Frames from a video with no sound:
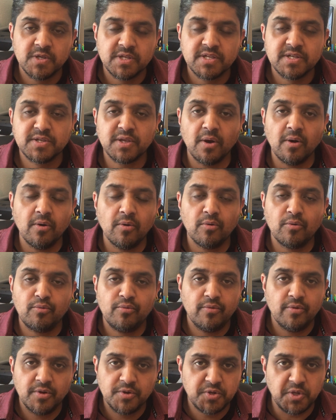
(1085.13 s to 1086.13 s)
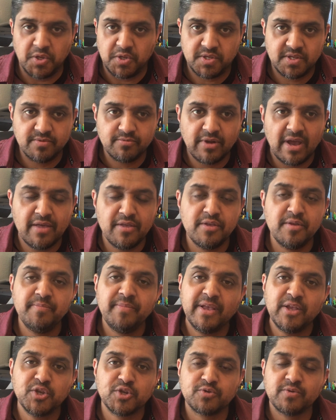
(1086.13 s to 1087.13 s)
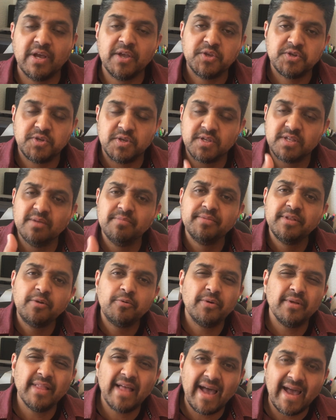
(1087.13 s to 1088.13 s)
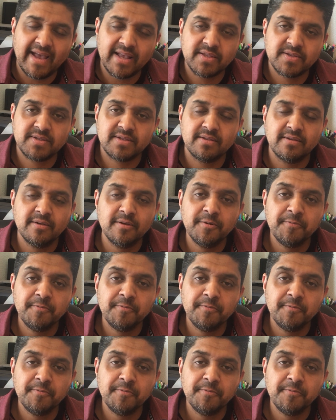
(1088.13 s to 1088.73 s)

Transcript: So just rather than being stressed, just simply relax.